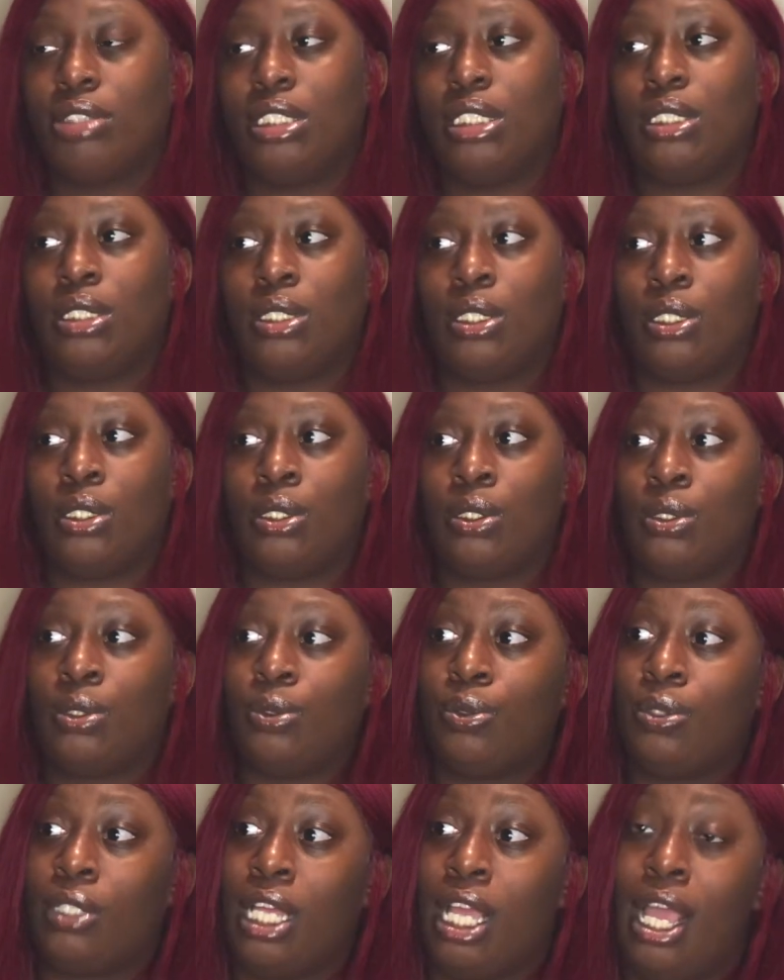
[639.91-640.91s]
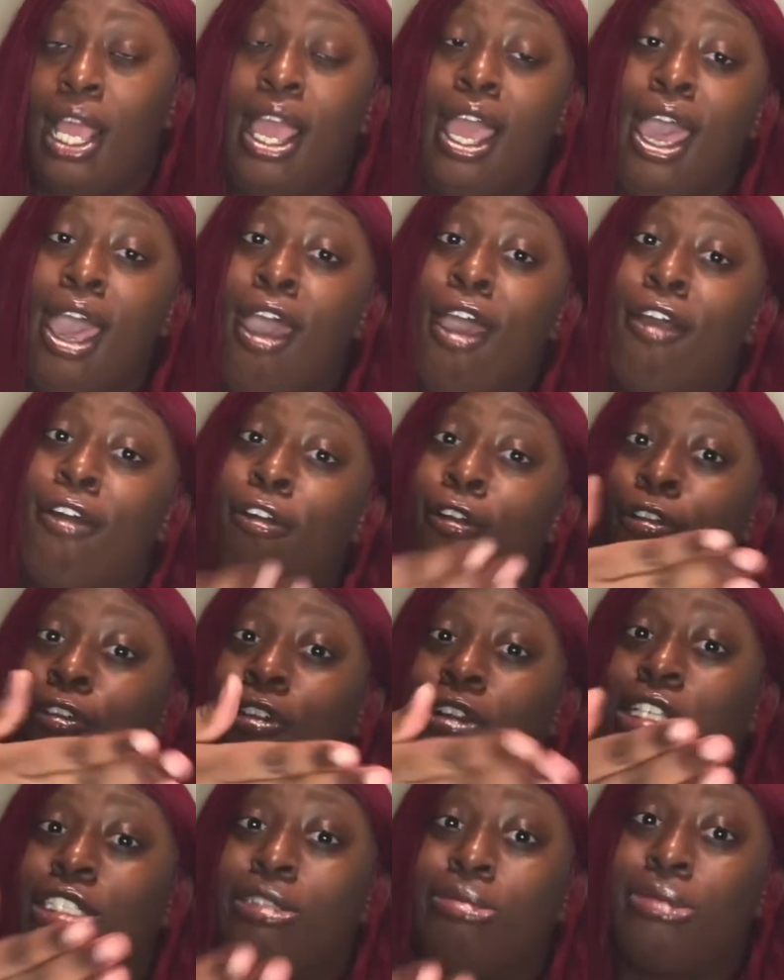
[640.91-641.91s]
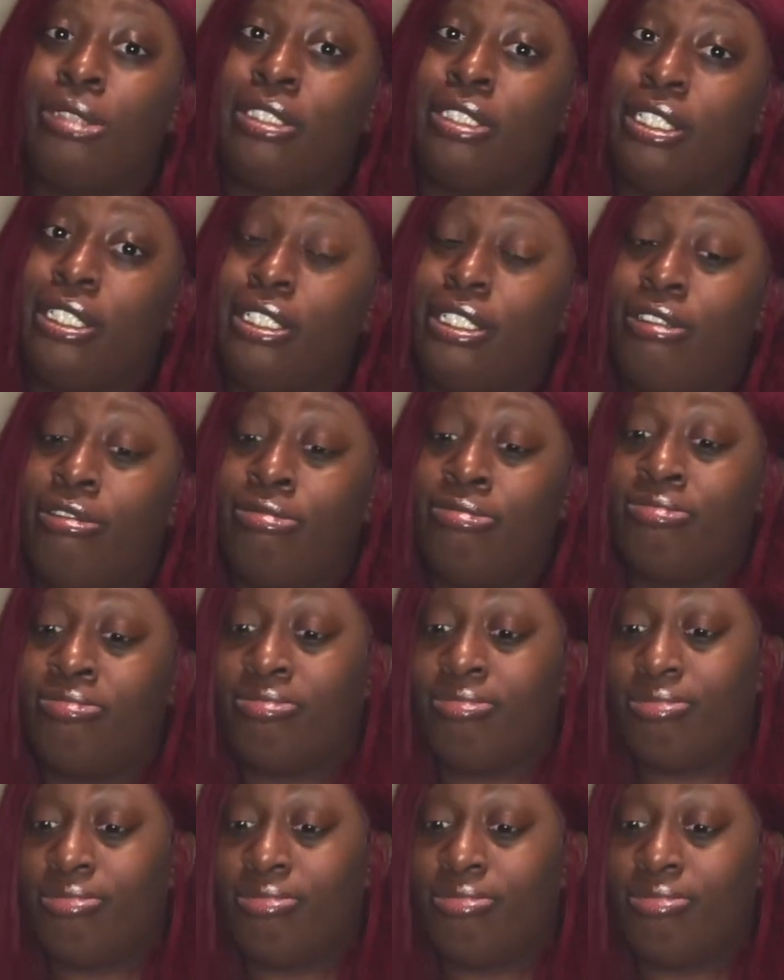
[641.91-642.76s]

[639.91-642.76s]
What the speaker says: you know, freshman year,